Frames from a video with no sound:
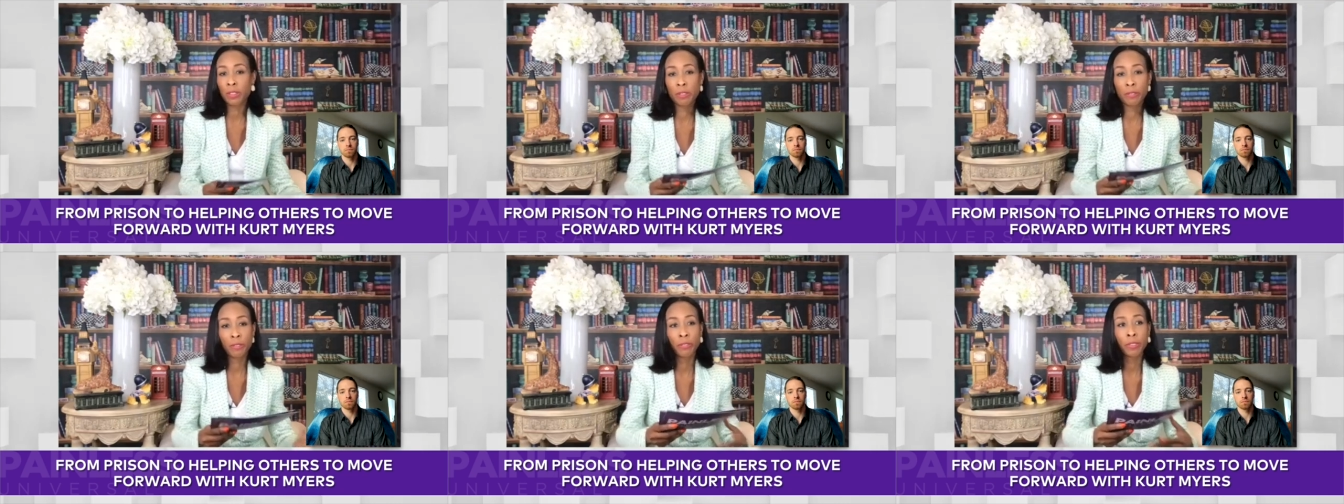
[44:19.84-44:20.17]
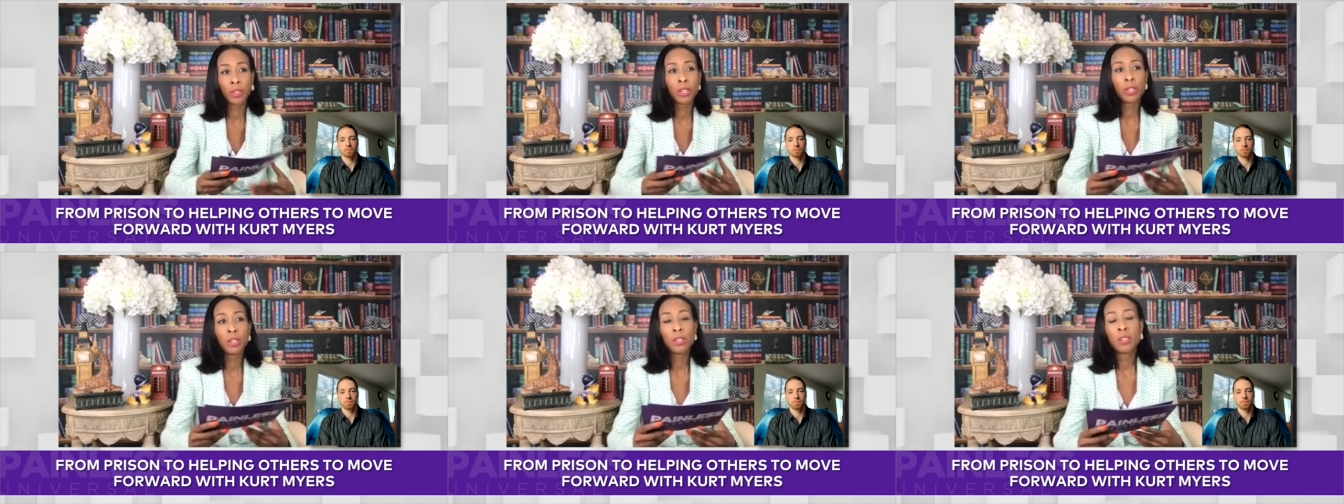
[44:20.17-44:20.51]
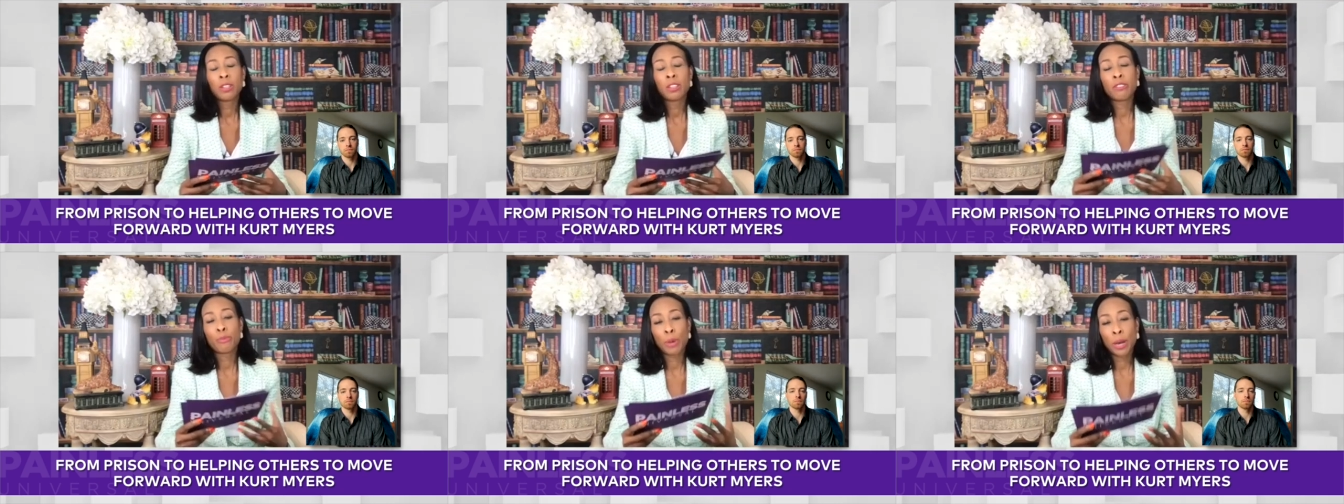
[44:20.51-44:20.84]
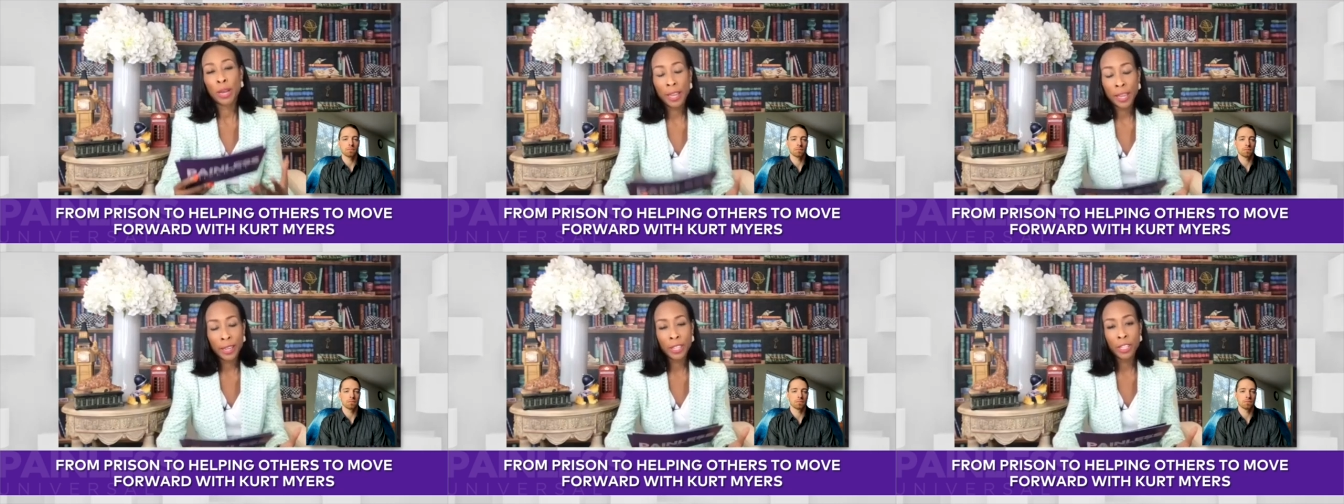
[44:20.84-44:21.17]
if if by
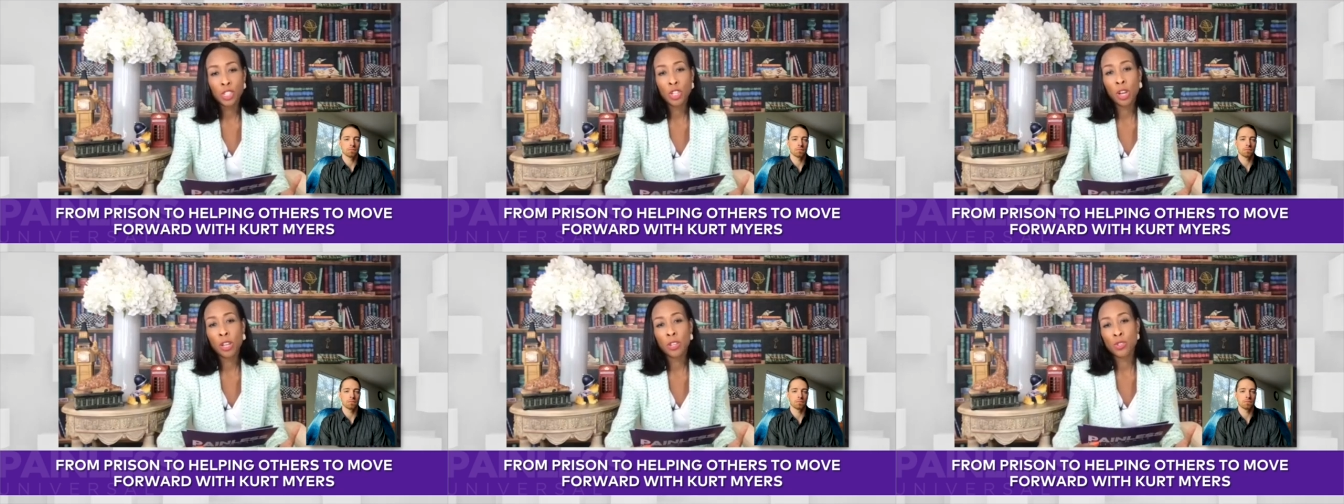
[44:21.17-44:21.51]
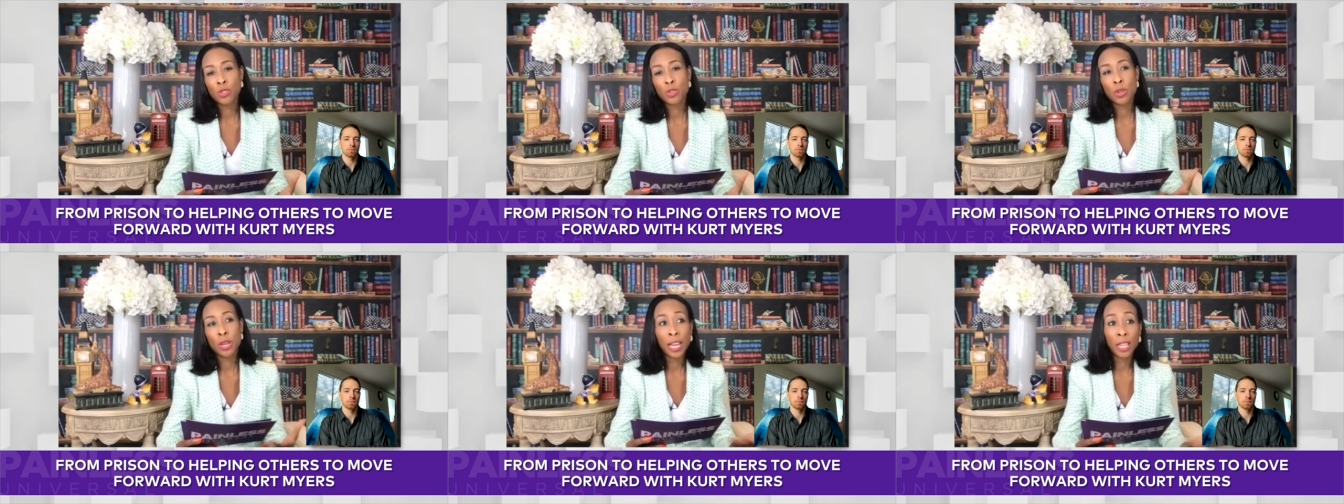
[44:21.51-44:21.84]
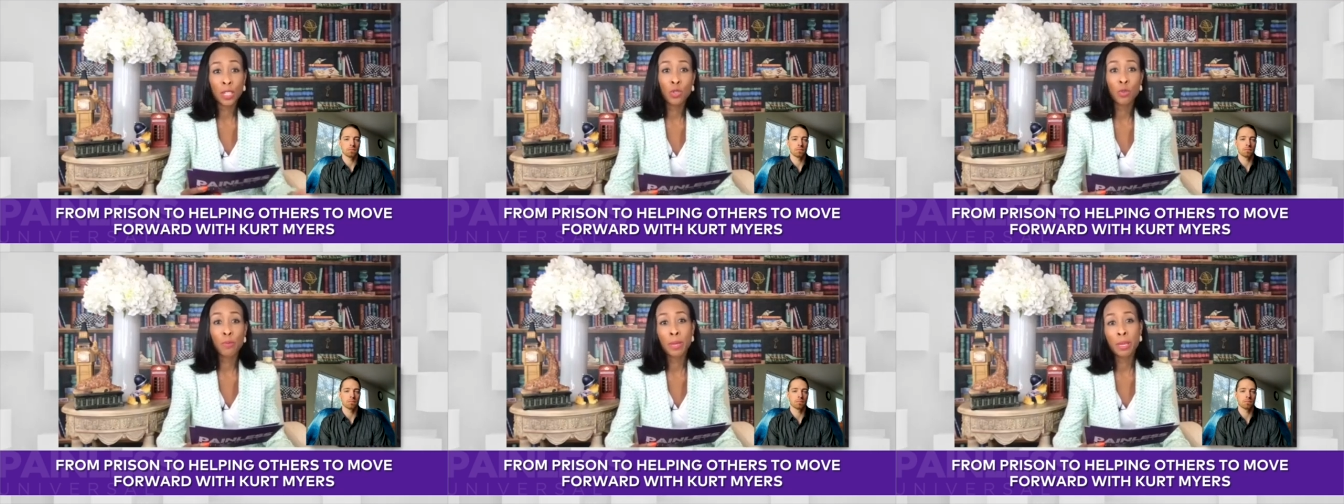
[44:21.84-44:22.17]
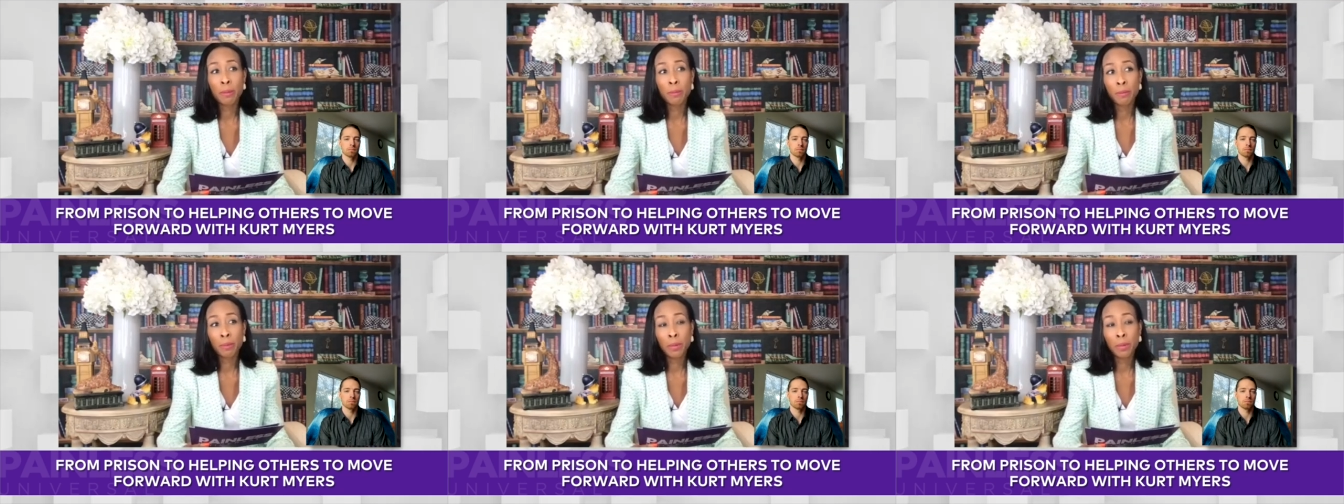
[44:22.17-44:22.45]
any chance you had to be,